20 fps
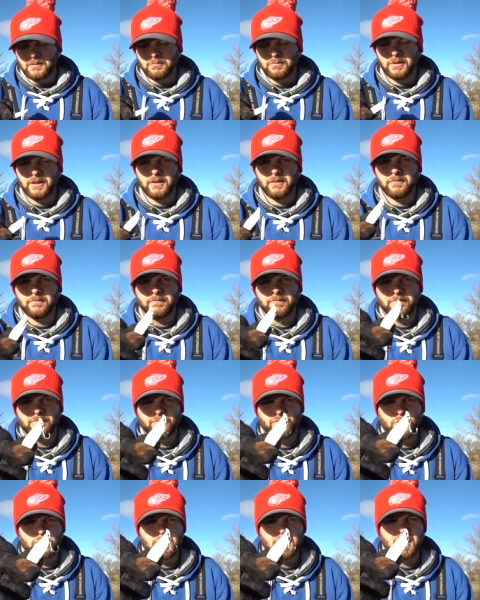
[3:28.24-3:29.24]
but
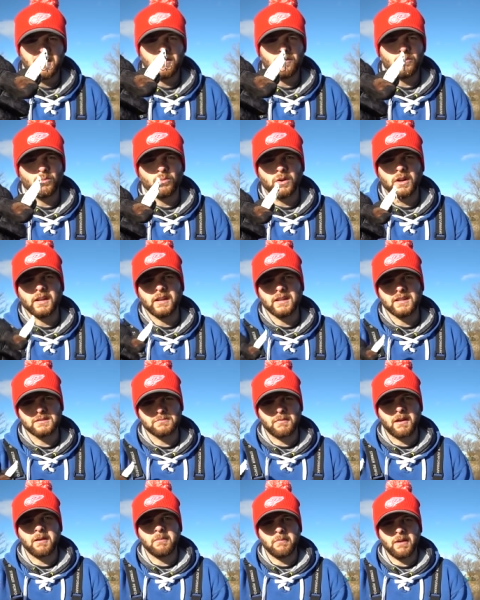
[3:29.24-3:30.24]
for me, white is
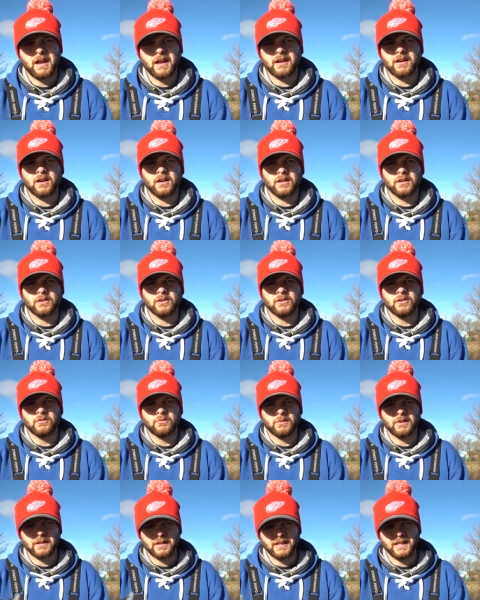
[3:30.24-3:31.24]
my main color
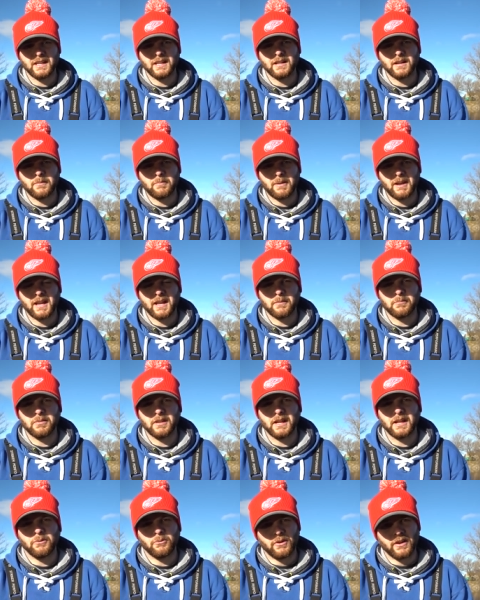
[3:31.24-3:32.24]
when I need a painted
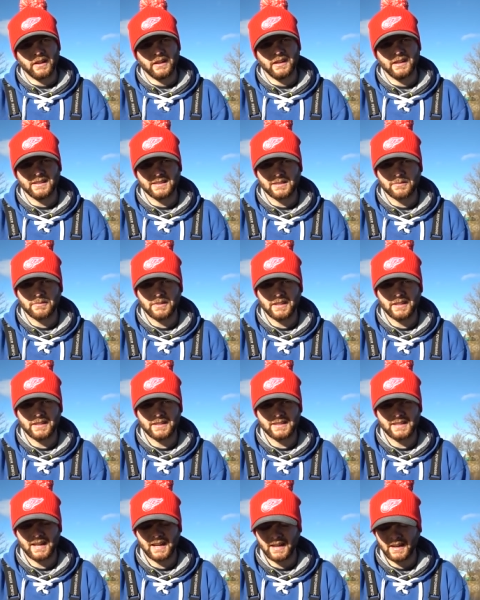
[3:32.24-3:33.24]
blade, when I need something to
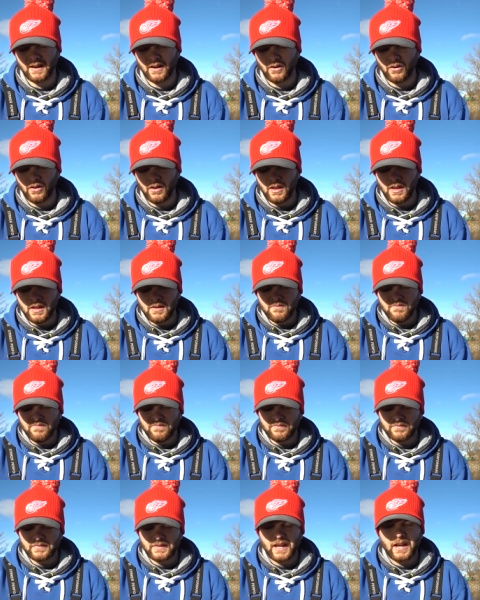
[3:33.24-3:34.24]
stand out
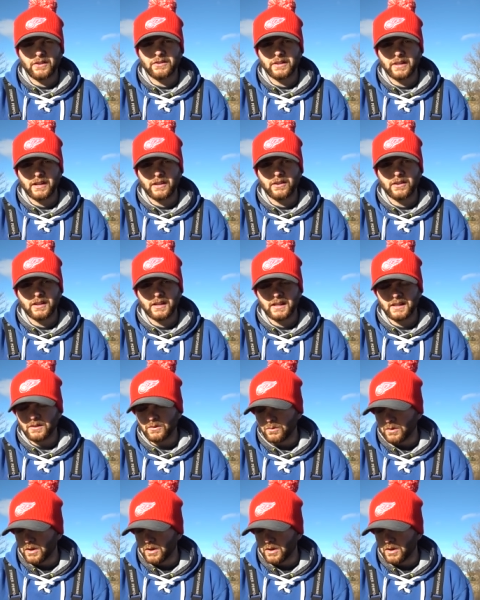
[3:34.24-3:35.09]
down there in the